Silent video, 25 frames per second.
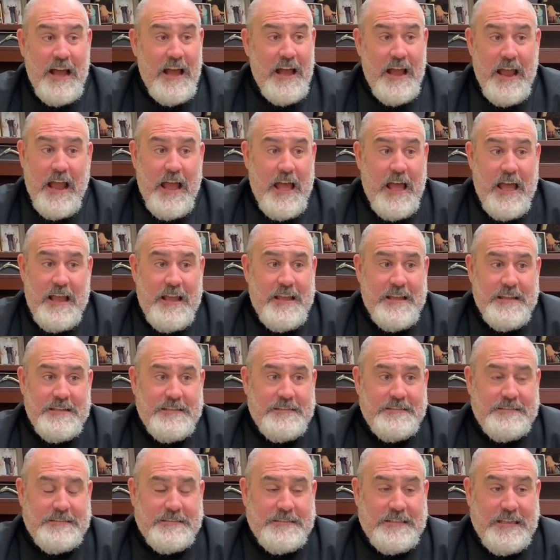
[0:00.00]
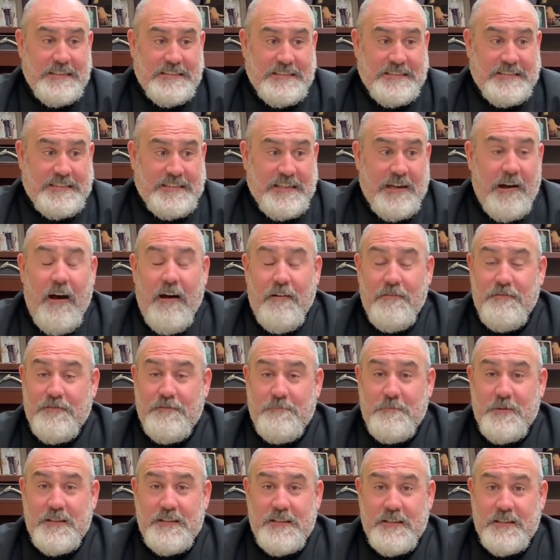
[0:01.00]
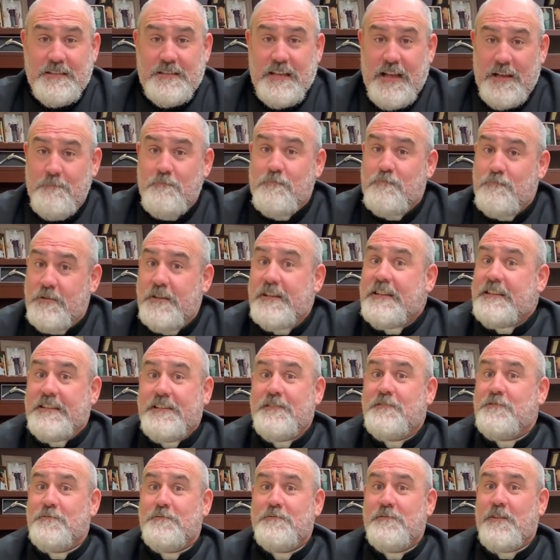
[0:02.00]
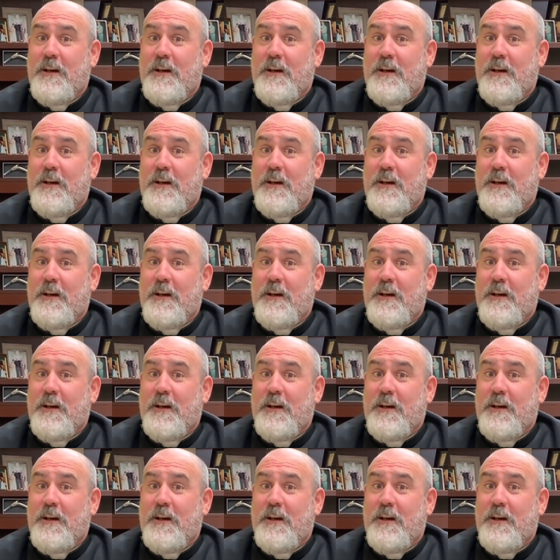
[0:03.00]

I, I that's tough because I really do